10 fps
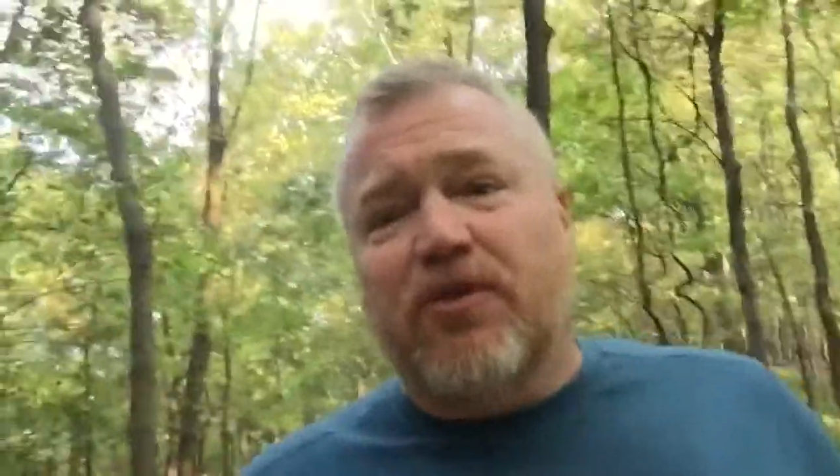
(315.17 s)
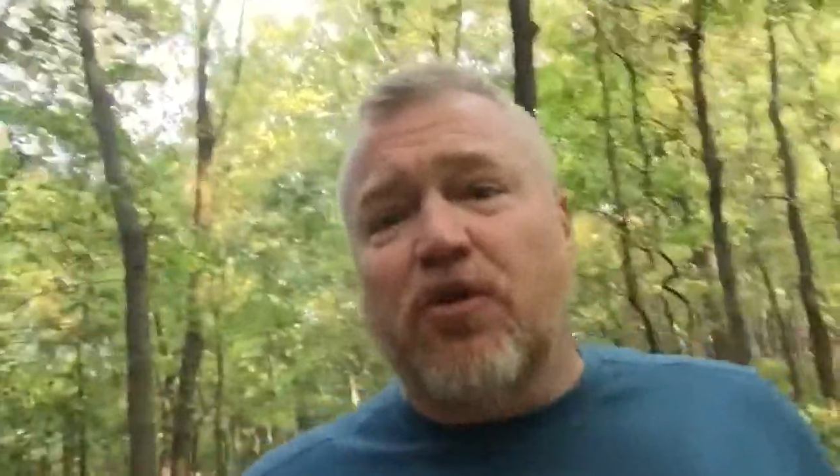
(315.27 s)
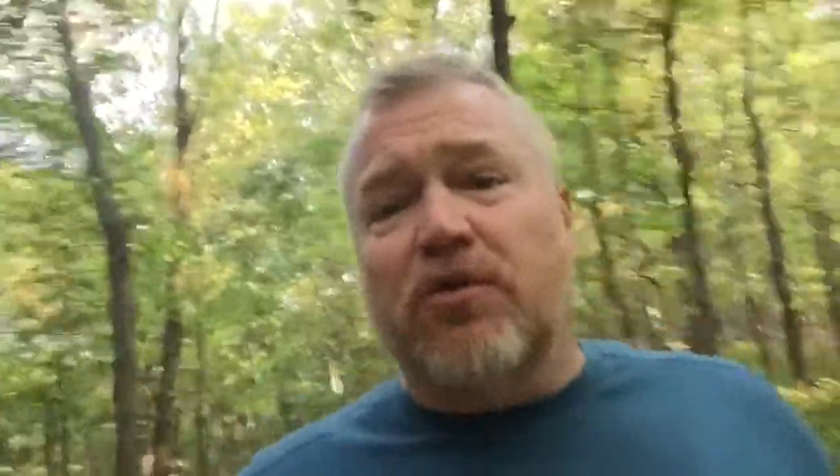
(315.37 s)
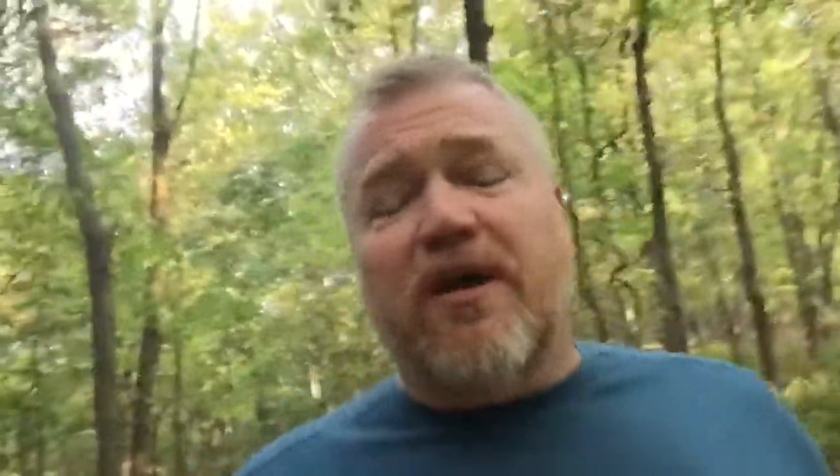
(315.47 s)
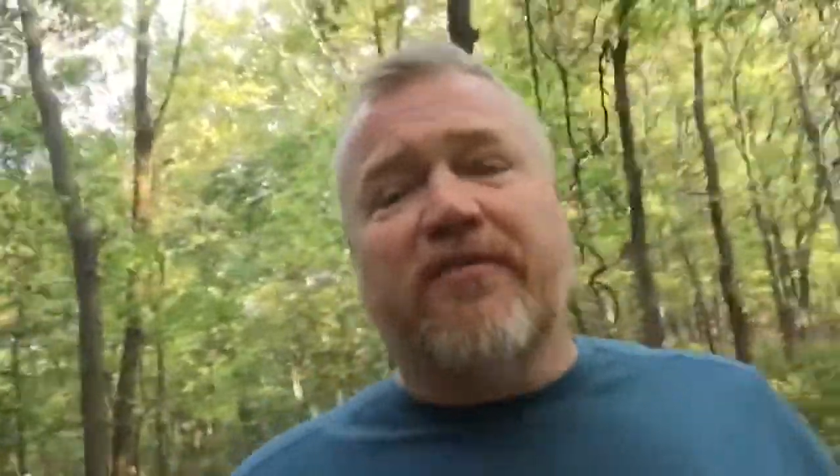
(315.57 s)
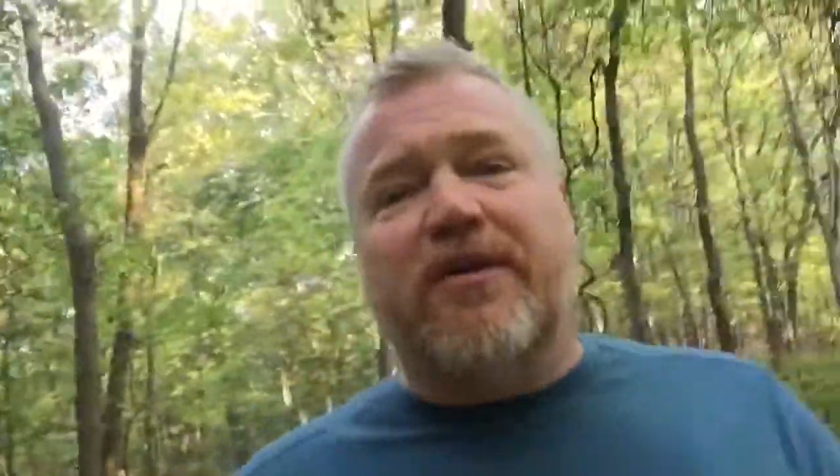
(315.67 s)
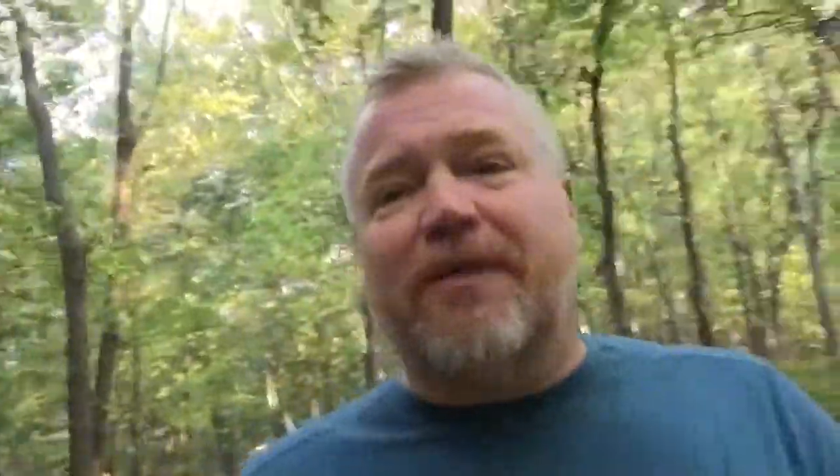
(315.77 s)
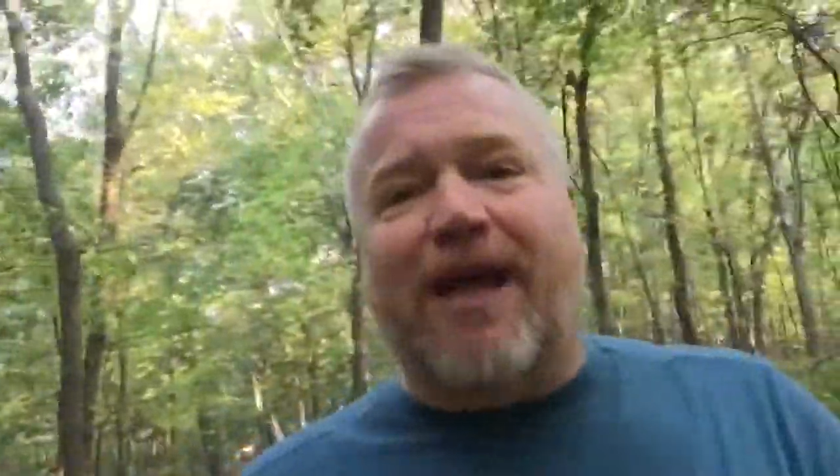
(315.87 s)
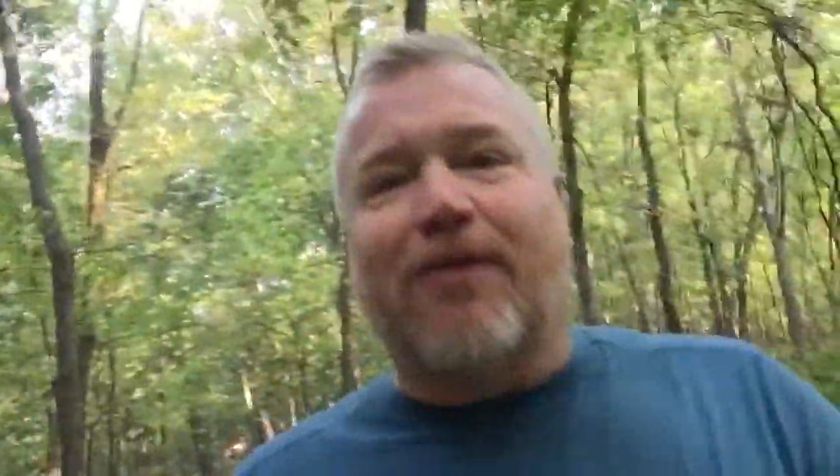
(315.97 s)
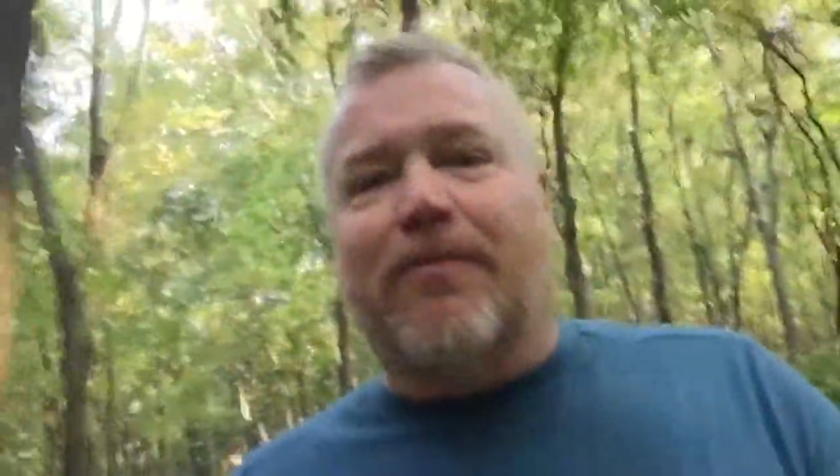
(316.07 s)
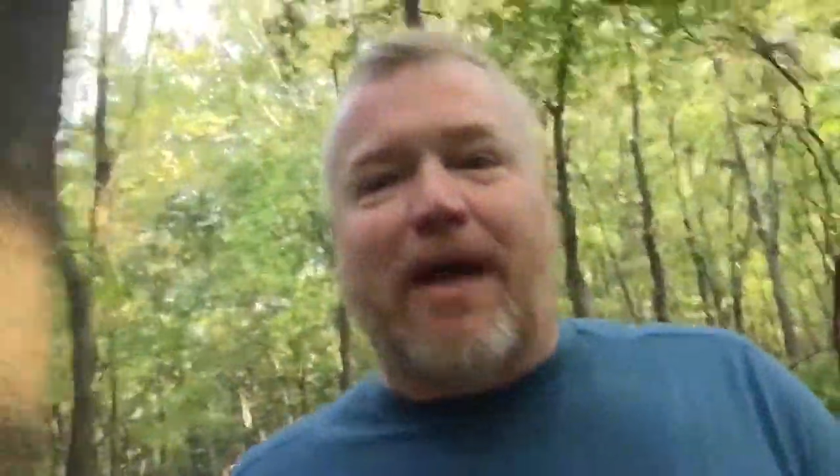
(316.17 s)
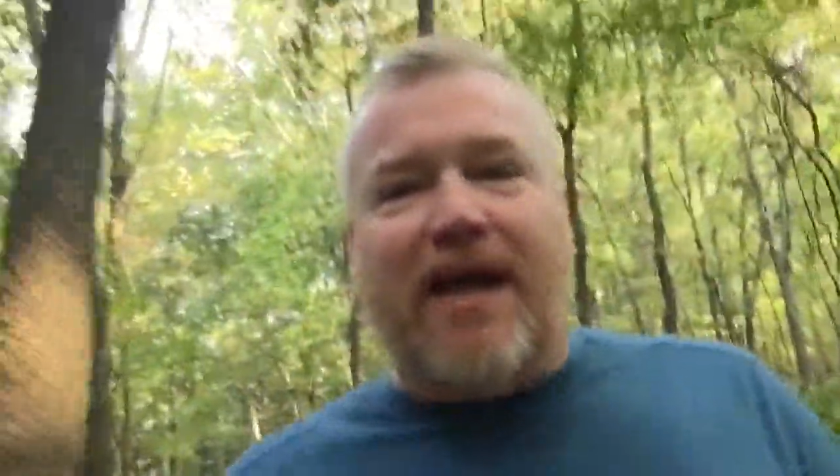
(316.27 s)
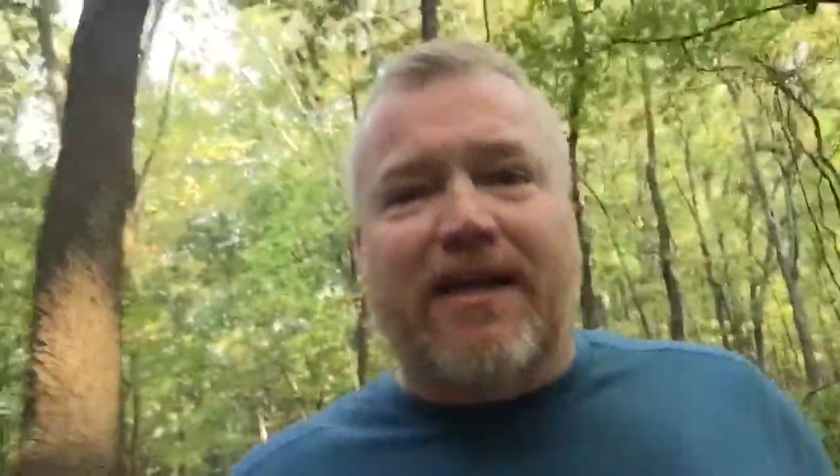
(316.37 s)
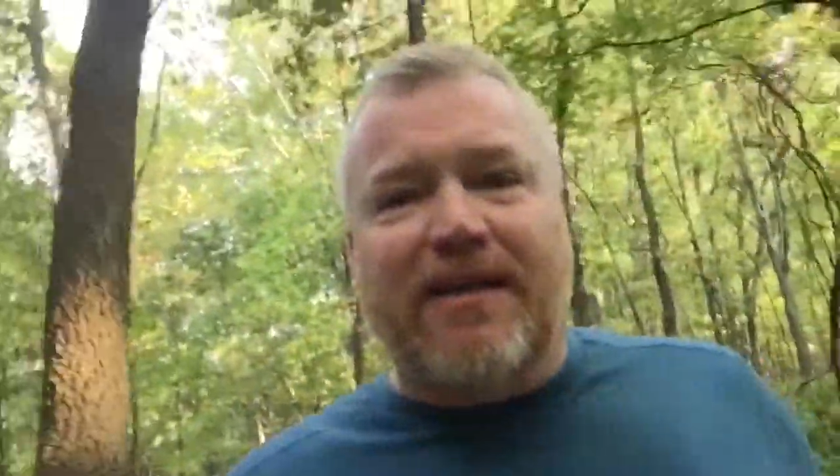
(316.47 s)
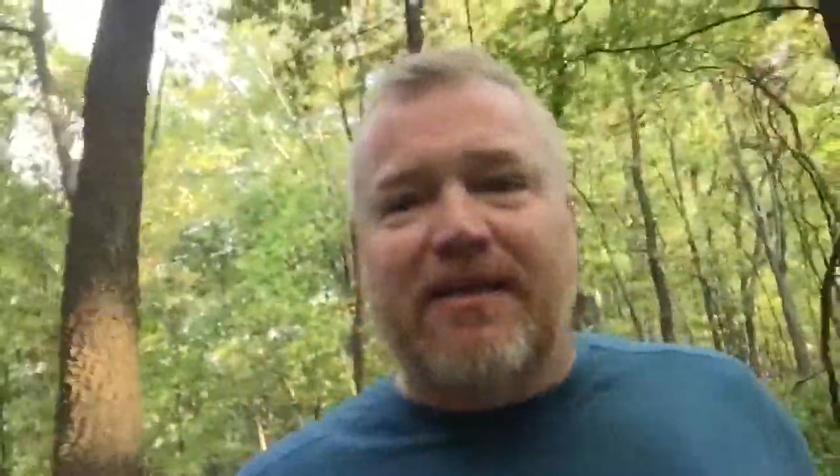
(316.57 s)
Don't love it, but I don't
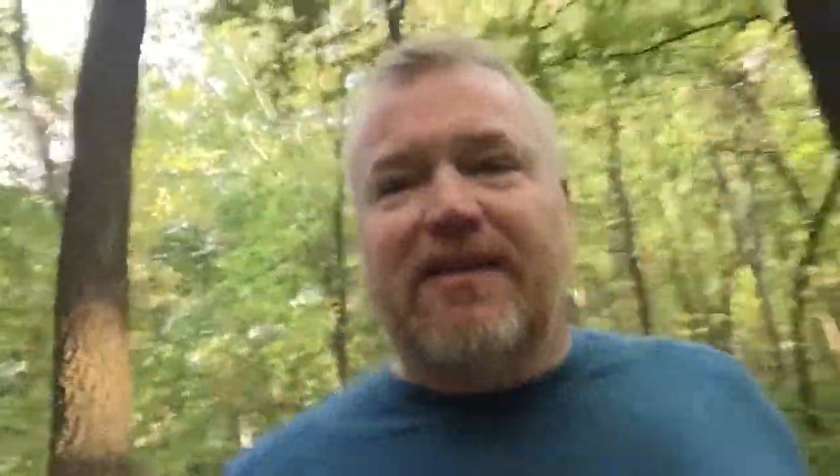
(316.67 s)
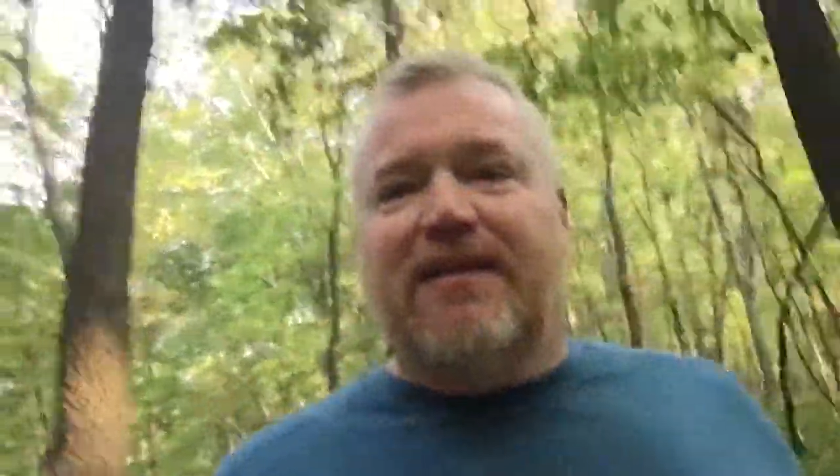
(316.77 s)
mind it.